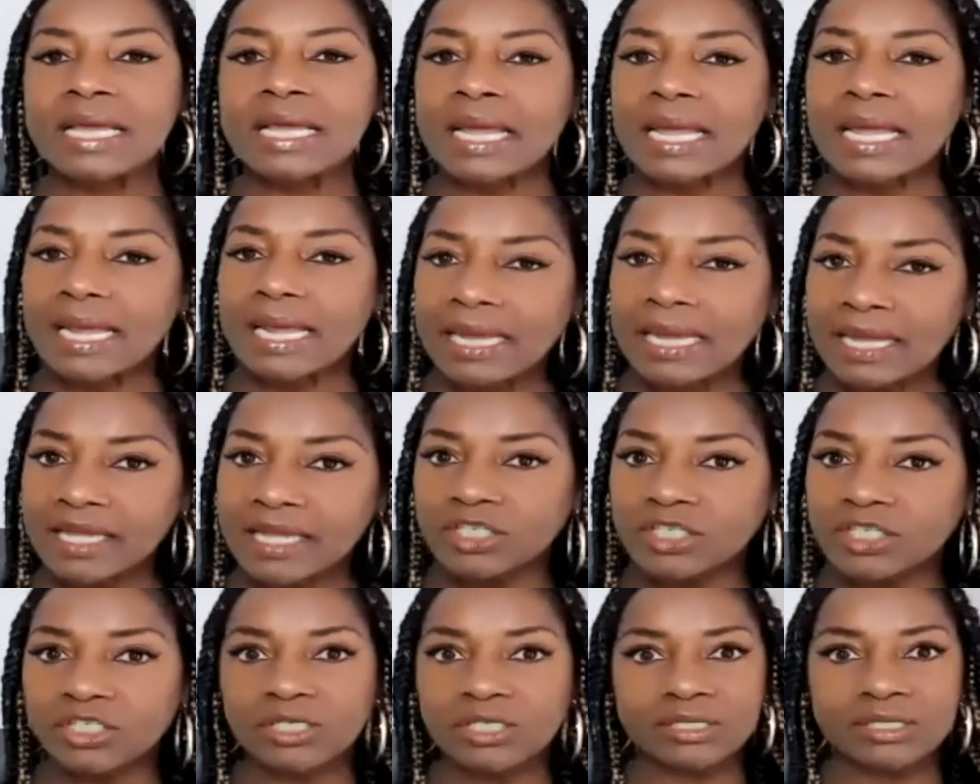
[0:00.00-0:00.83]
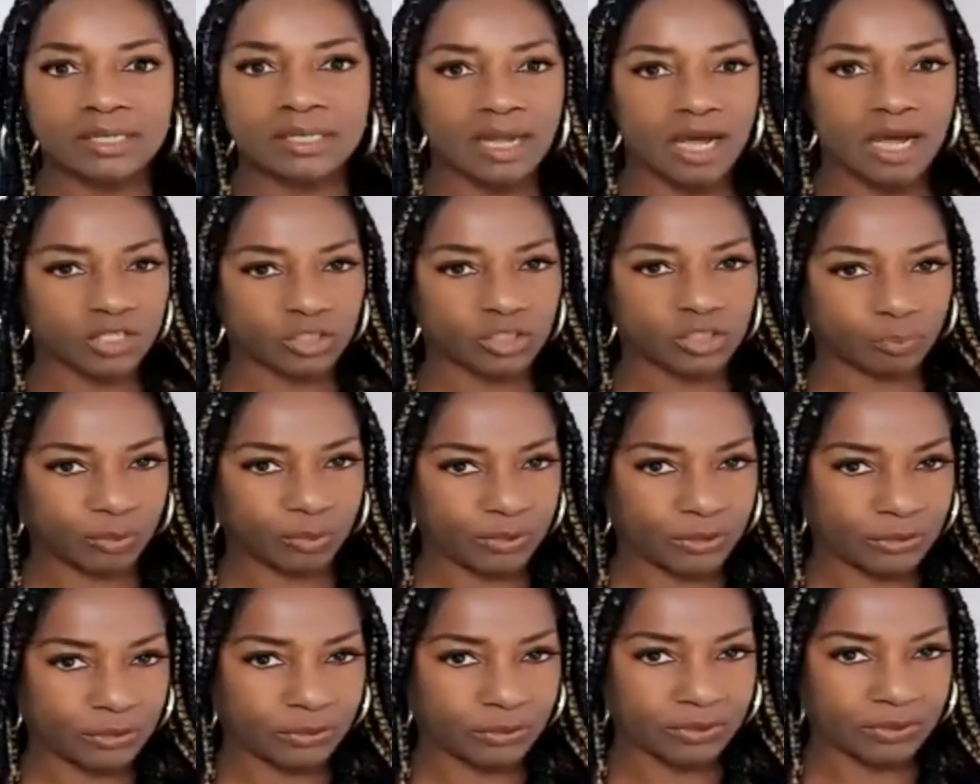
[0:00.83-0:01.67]
And she's an
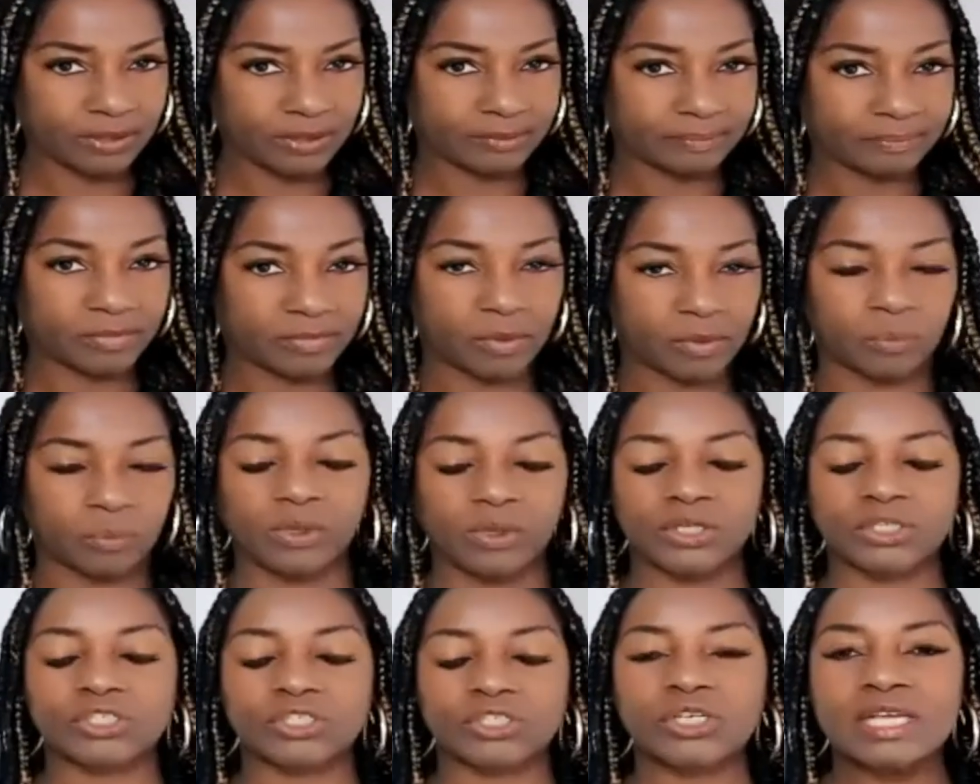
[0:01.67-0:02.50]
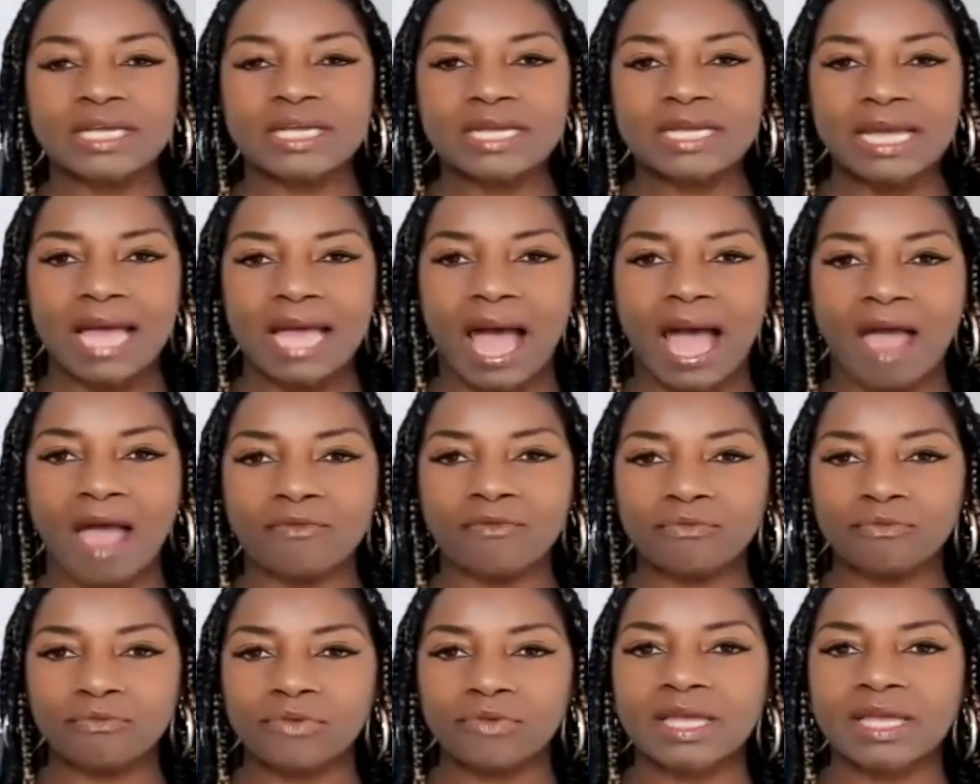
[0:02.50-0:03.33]
entrepreneur, which I
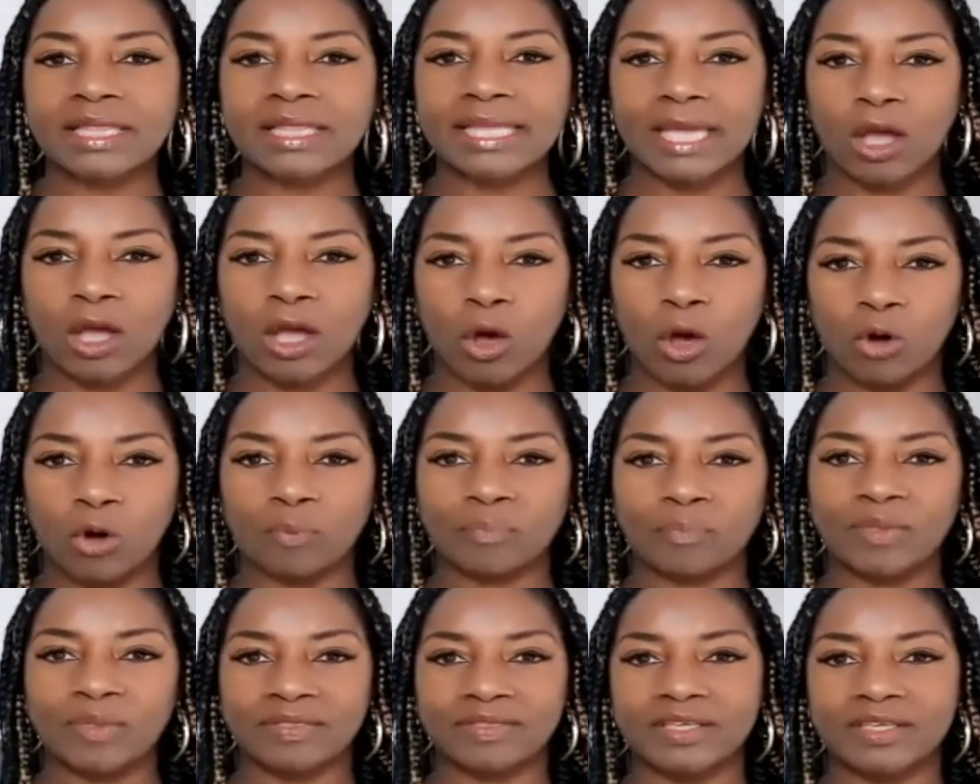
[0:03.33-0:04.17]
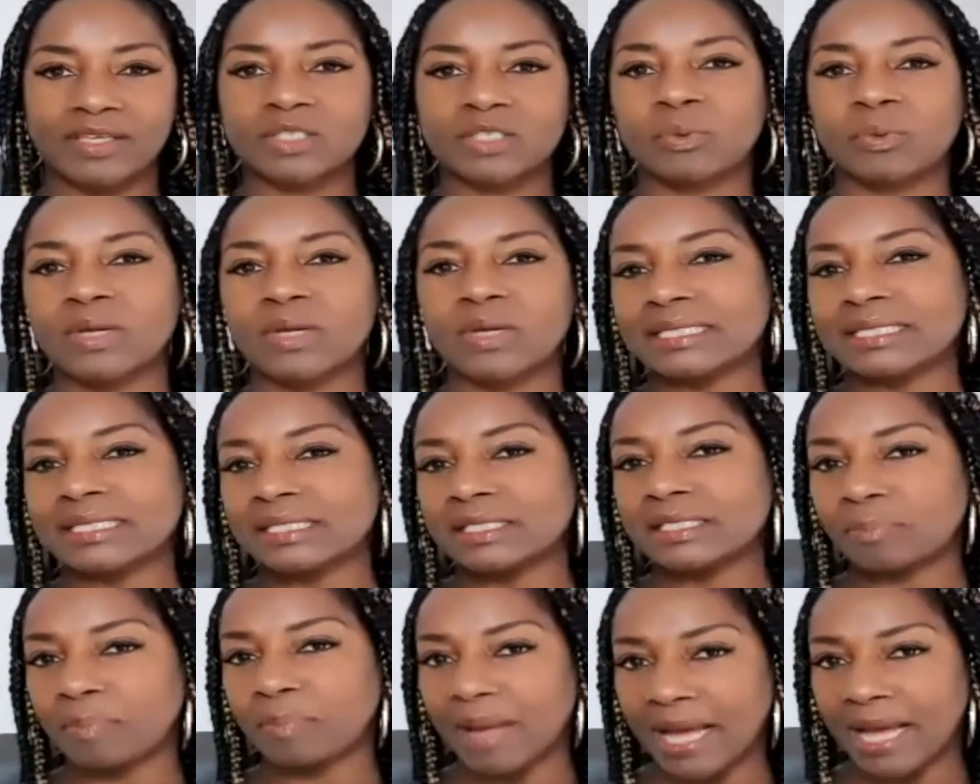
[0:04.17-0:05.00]
really hope that this will
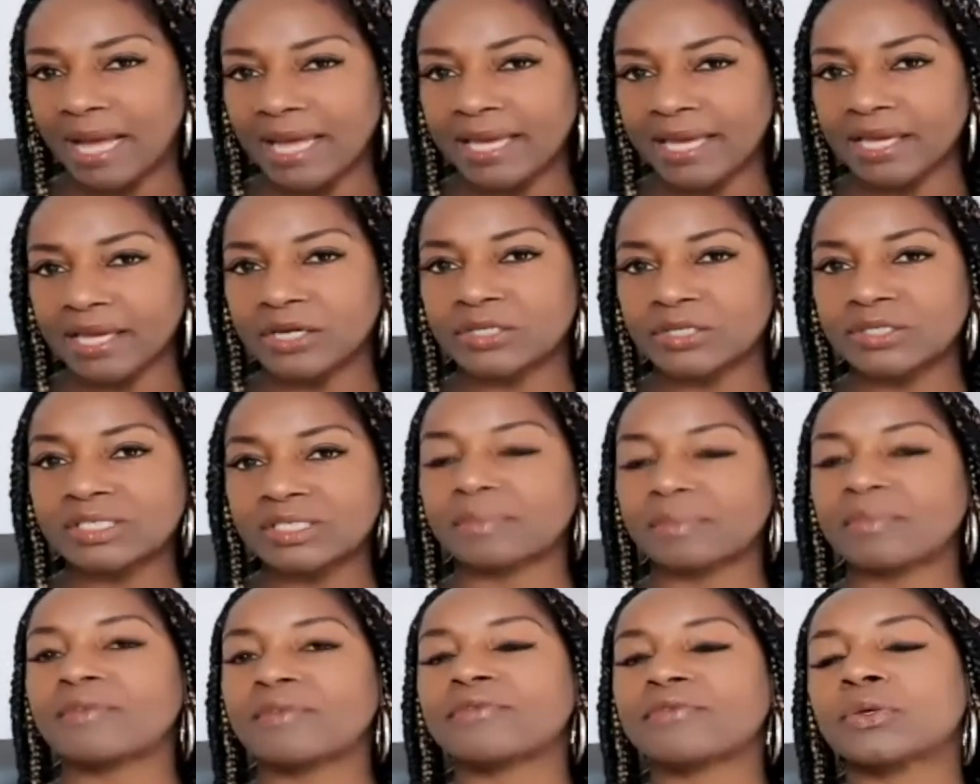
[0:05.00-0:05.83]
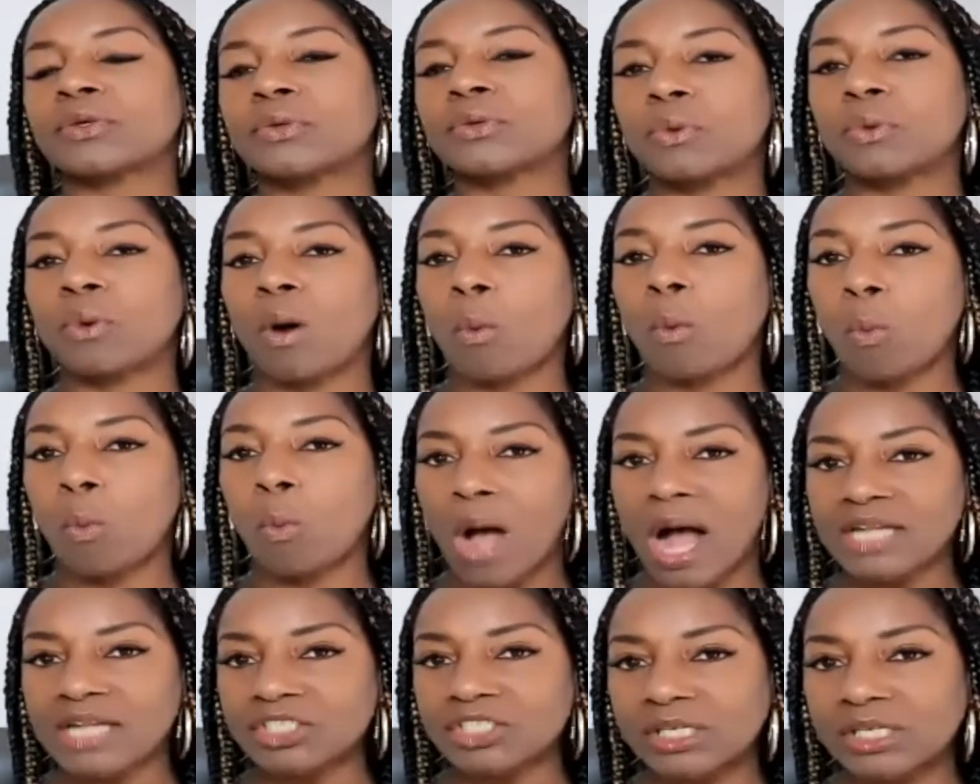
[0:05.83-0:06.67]
inspire some of you who are
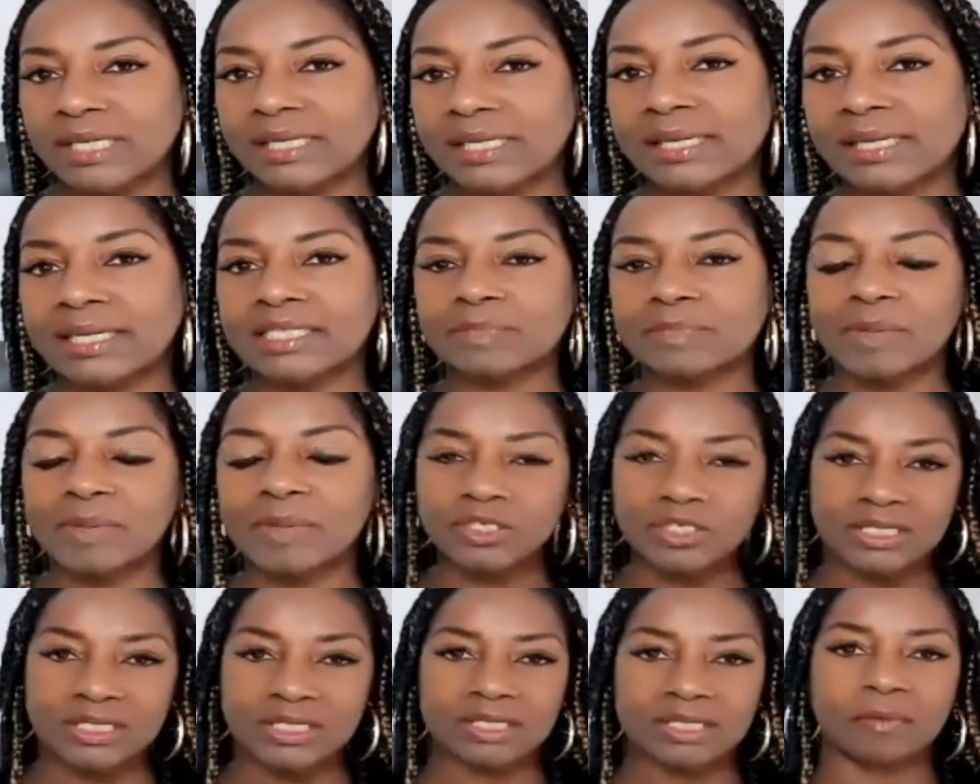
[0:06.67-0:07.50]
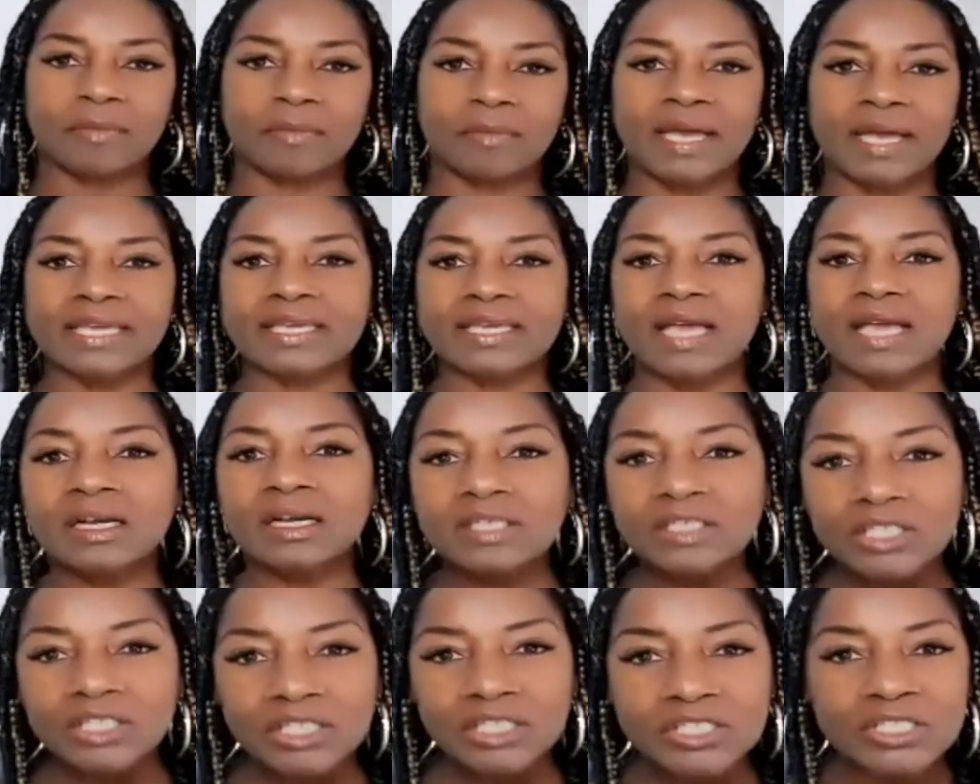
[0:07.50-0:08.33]
watching, especially some of my young
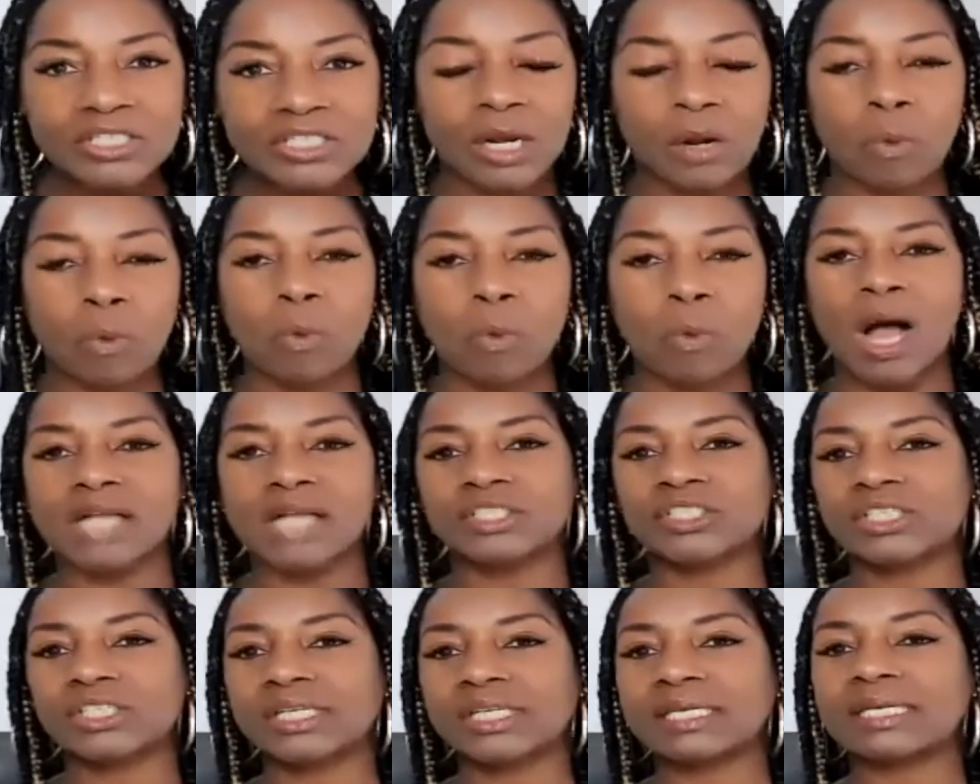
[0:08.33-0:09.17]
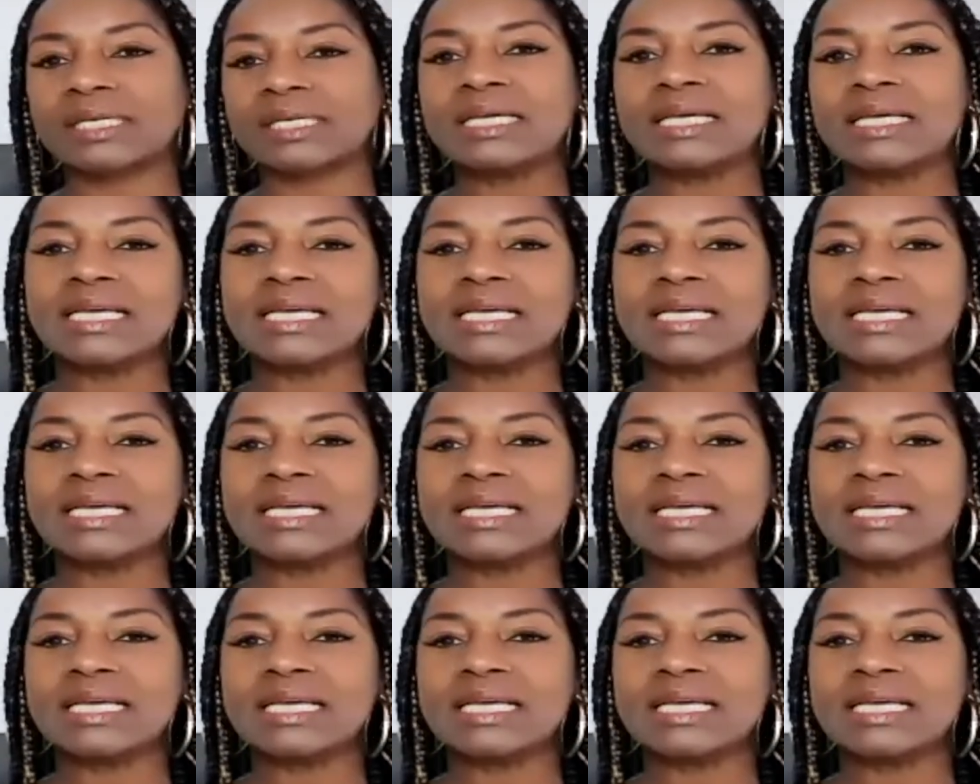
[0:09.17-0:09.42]
girls that are watching,